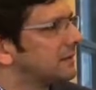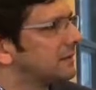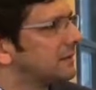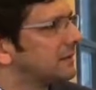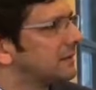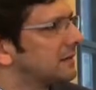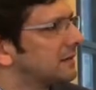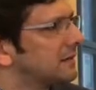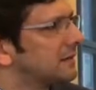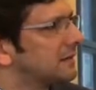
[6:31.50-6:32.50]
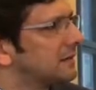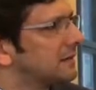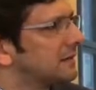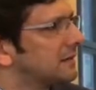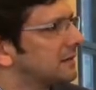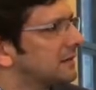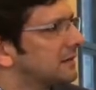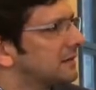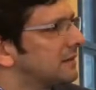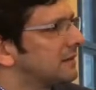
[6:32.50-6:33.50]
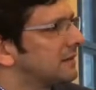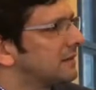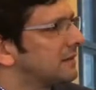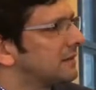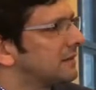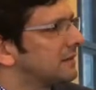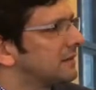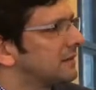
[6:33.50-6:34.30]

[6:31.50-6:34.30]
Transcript: [no speech]